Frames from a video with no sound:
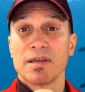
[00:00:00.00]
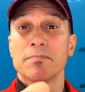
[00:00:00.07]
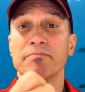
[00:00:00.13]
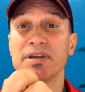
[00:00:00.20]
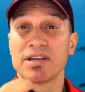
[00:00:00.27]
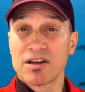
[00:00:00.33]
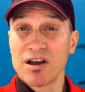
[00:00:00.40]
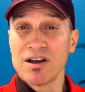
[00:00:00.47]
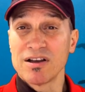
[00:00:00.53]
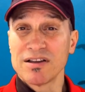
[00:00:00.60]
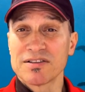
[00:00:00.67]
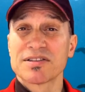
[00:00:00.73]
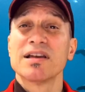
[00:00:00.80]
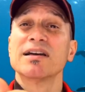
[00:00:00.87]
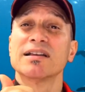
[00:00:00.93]

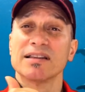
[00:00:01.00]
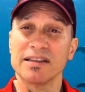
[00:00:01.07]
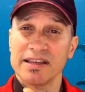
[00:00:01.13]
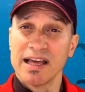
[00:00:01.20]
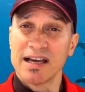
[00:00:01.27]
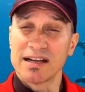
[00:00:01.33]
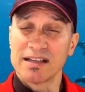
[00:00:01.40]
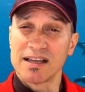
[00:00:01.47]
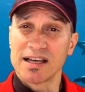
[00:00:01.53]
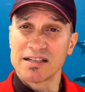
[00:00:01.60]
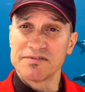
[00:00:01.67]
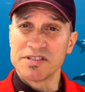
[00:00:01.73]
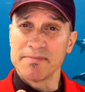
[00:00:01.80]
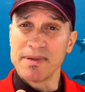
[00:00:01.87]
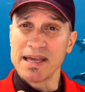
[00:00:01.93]
Because not a lot of
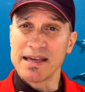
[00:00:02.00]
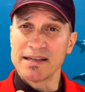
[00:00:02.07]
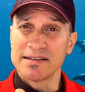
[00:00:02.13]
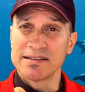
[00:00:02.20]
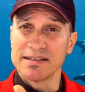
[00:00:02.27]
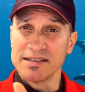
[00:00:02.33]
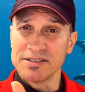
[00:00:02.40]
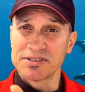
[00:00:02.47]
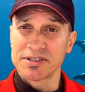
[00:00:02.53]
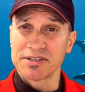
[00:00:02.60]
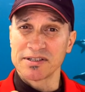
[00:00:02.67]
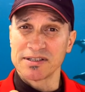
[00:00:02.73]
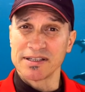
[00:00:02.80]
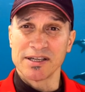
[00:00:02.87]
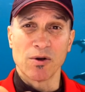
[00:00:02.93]
demand
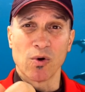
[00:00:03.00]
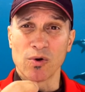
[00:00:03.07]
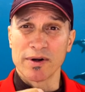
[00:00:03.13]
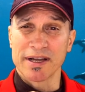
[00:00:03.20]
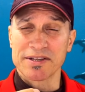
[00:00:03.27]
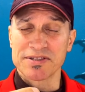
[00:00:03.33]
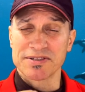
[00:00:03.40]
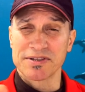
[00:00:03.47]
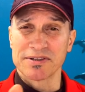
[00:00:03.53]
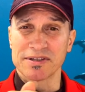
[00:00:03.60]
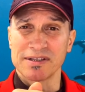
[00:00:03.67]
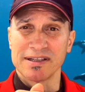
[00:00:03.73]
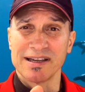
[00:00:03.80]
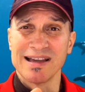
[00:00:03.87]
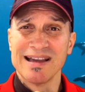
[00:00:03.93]
internally or
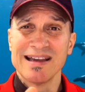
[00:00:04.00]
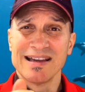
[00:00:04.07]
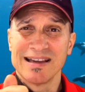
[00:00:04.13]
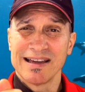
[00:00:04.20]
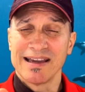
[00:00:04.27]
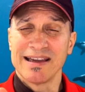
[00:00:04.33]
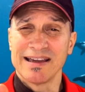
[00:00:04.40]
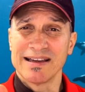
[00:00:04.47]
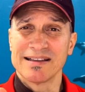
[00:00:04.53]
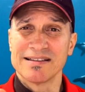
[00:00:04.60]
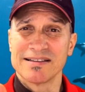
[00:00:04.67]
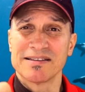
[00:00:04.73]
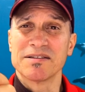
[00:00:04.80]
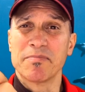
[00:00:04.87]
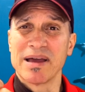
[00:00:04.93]
externally, and
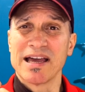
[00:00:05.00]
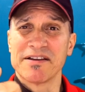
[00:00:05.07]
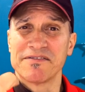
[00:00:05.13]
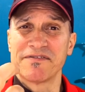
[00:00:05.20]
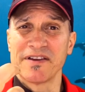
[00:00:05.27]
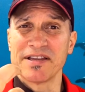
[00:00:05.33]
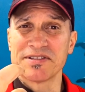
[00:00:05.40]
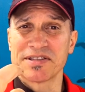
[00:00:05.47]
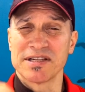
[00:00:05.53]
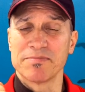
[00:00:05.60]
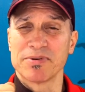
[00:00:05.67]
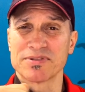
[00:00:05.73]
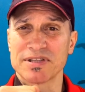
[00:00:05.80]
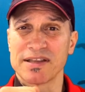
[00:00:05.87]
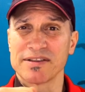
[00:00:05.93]
the bad face that it
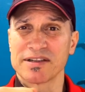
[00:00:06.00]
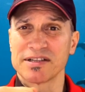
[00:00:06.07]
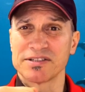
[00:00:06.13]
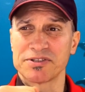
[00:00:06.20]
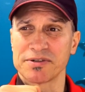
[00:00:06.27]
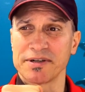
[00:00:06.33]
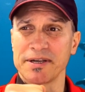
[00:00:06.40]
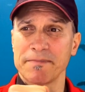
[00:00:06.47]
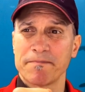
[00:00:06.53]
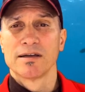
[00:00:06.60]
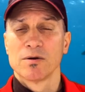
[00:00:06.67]
puts on the country.